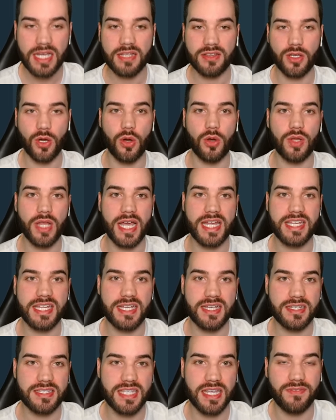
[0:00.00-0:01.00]
The whole
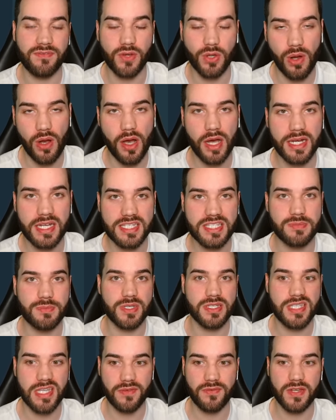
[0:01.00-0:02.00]
idea is if you're on a
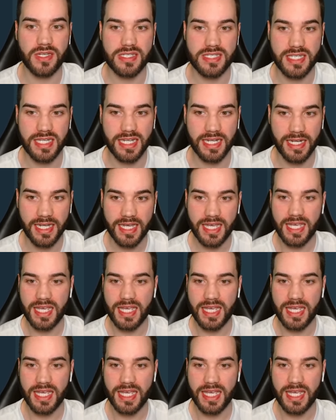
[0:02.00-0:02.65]
specific seed